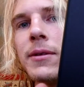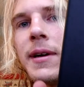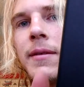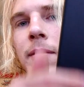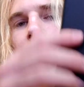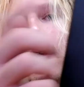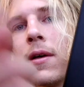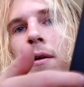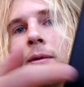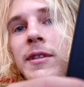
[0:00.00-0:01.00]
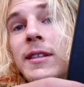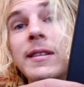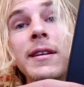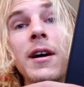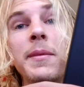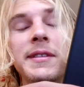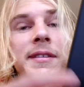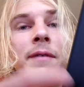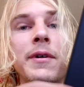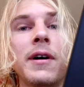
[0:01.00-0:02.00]
to it, which this did come in
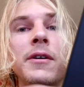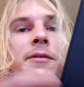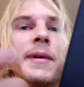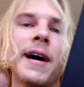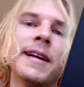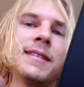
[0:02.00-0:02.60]
several colors, but I